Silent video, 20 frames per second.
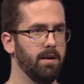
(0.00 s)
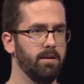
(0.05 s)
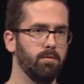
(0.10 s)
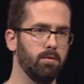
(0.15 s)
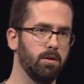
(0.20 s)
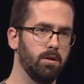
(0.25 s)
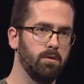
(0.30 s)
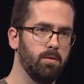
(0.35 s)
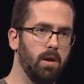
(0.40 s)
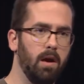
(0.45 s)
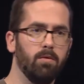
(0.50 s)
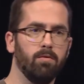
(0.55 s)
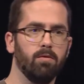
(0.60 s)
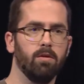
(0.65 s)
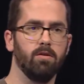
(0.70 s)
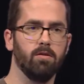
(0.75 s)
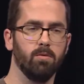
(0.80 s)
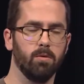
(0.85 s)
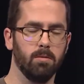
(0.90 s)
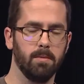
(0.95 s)
You want to do
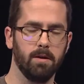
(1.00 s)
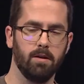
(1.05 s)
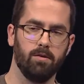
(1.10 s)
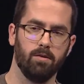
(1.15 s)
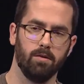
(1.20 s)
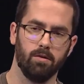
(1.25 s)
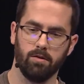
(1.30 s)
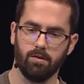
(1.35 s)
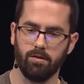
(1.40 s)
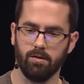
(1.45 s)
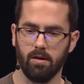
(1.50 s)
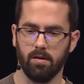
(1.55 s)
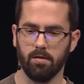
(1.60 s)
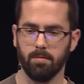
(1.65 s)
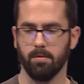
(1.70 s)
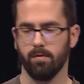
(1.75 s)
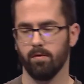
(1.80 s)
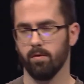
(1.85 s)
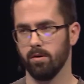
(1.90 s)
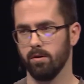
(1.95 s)
outreach, you want to make sure it's solved
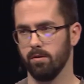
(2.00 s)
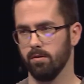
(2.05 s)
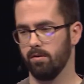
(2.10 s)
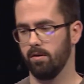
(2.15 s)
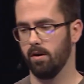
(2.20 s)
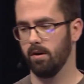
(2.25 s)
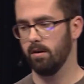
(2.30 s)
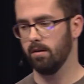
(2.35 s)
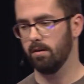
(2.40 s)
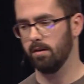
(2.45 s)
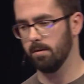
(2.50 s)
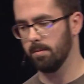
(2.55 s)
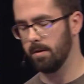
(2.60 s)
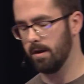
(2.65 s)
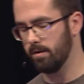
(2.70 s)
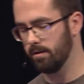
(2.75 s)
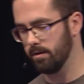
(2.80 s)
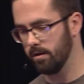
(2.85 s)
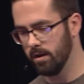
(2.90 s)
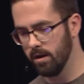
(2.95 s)
before you say anything
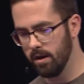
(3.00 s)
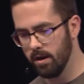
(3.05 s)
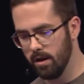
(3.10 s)
about it.